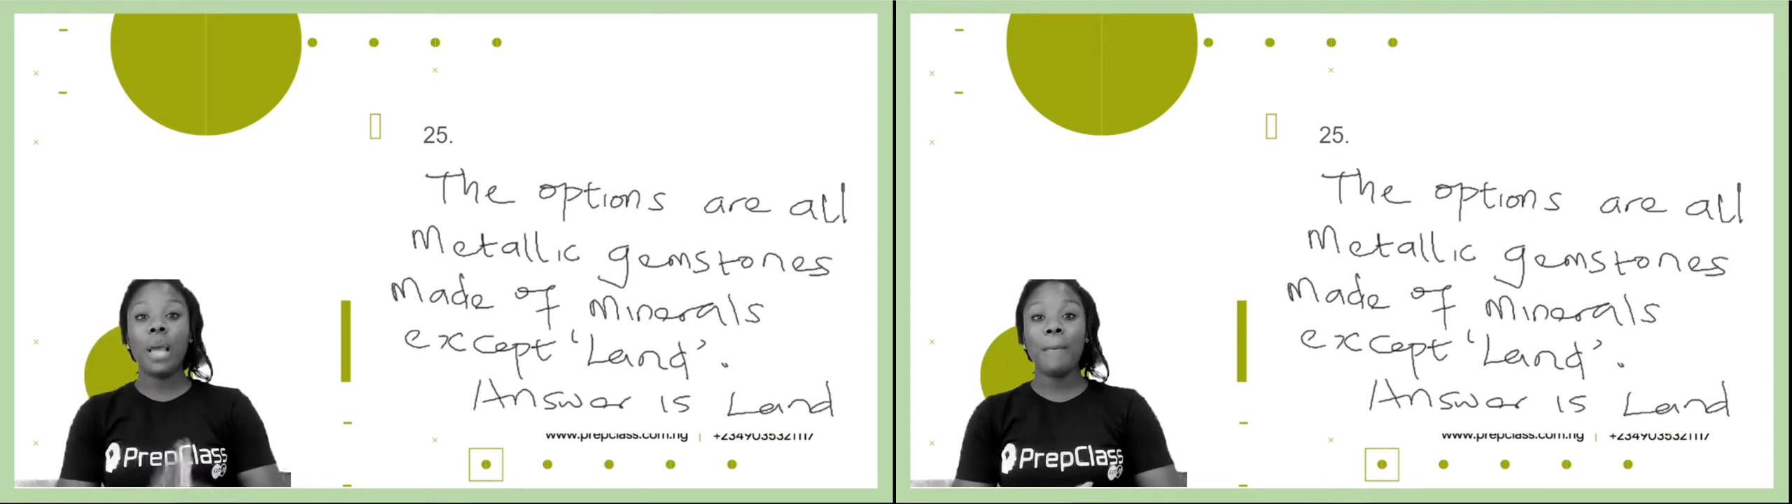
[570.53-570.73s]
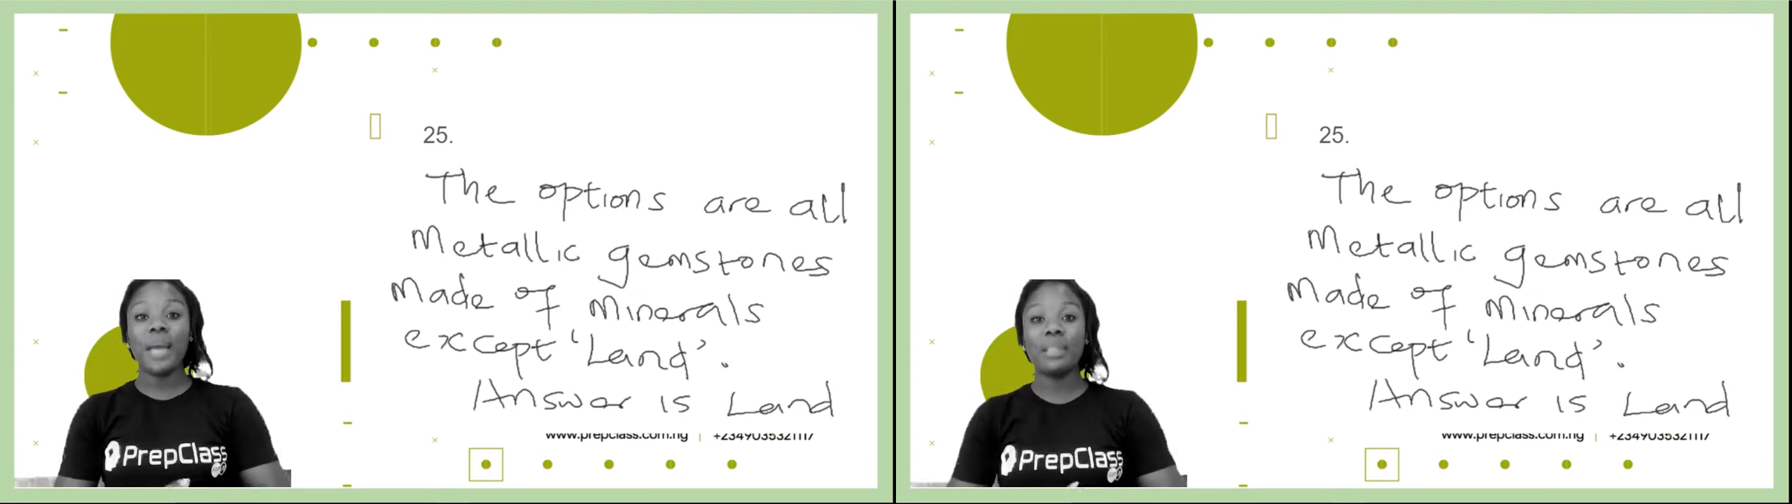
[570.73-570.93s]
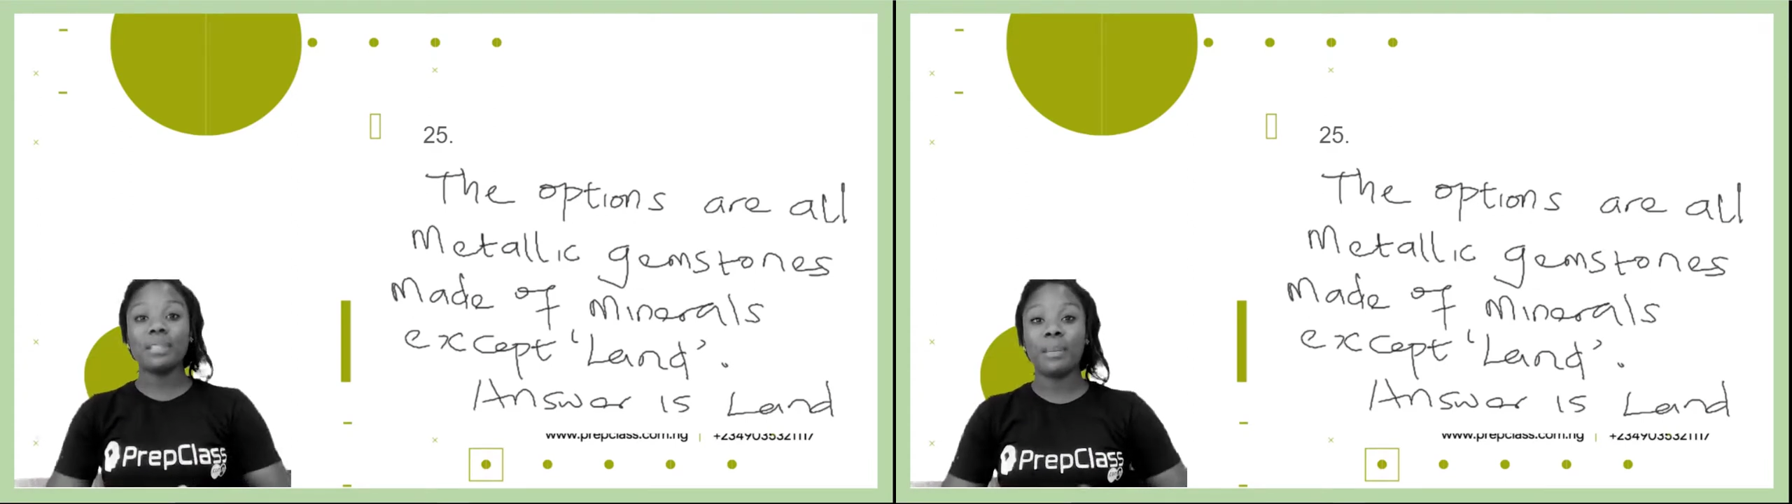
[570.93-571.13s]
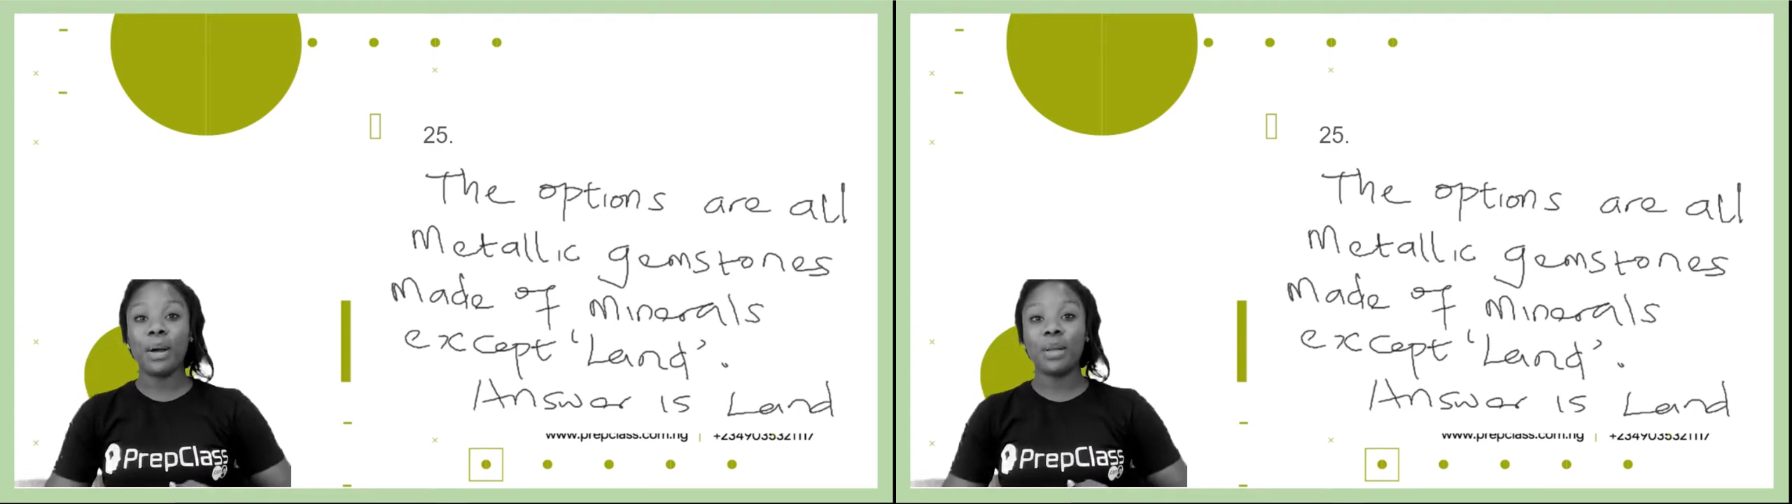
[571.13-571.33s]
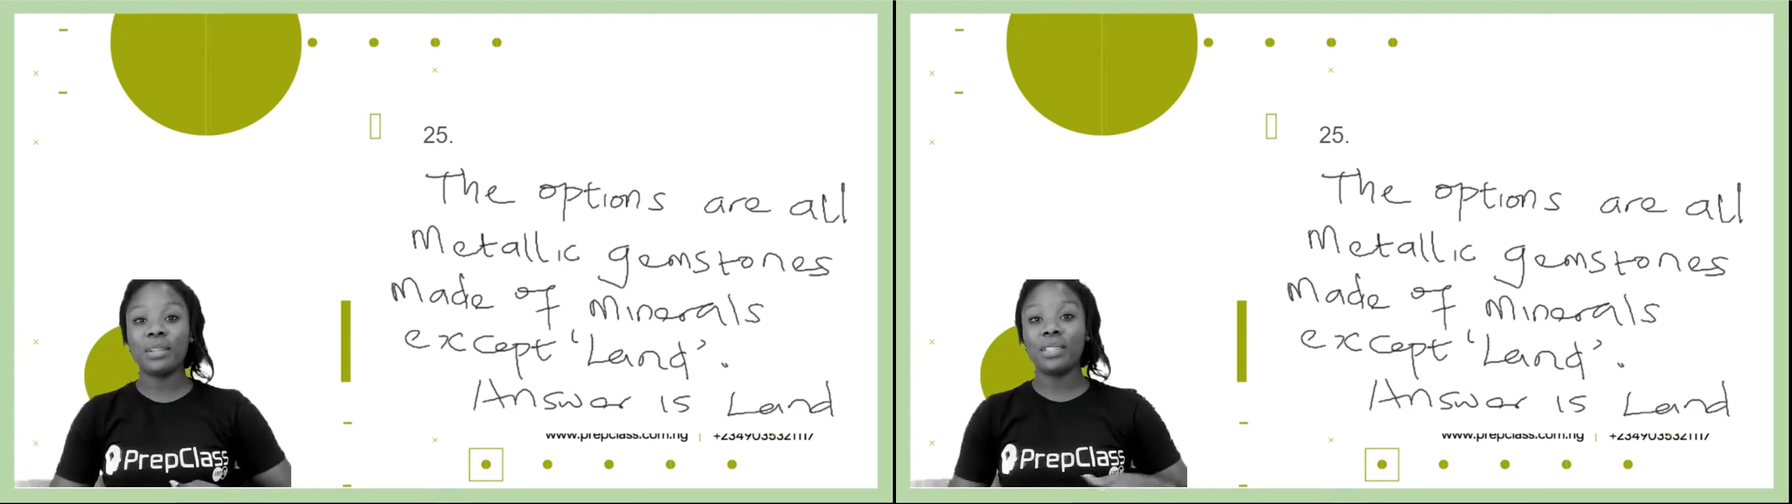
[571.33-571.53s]
comment
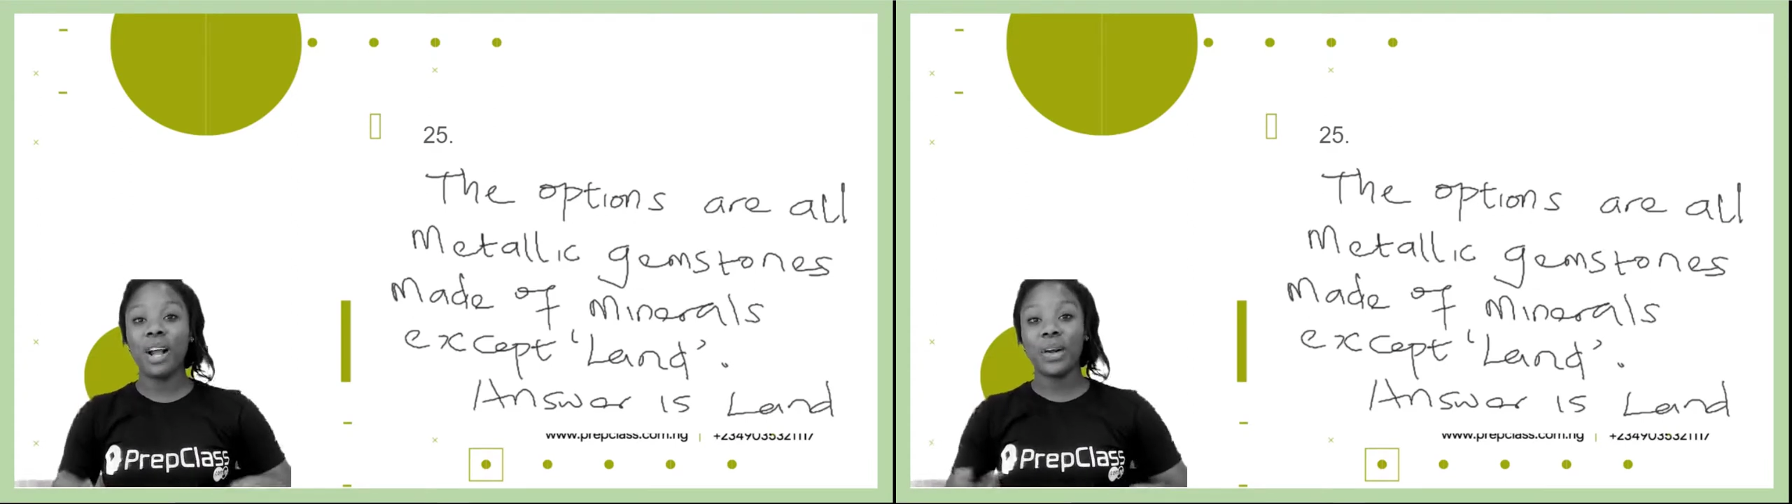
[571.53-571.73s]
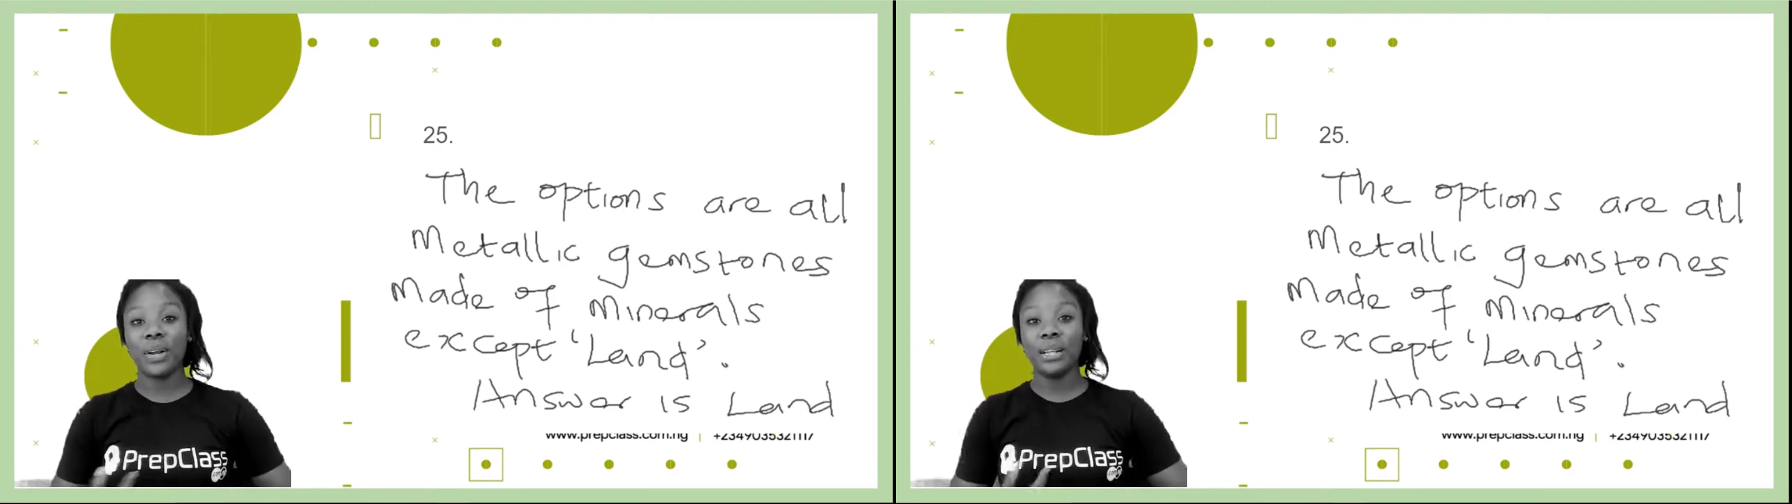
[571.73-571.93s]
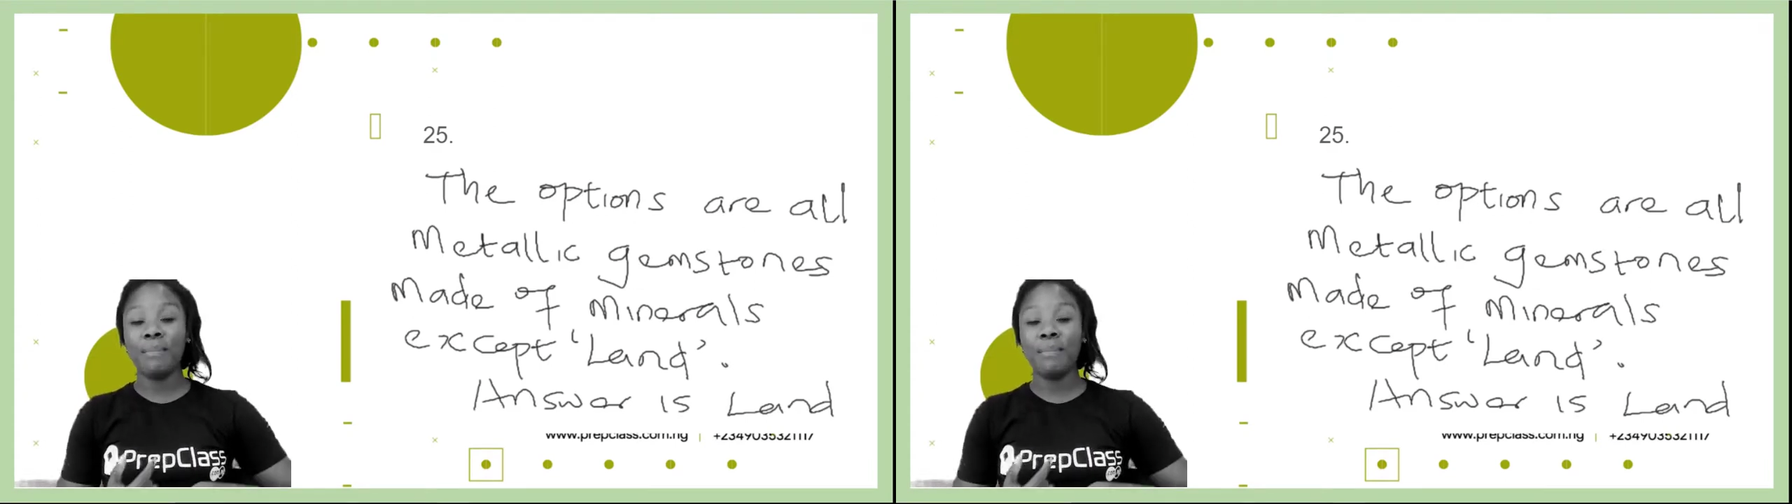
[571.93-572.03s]
about the story.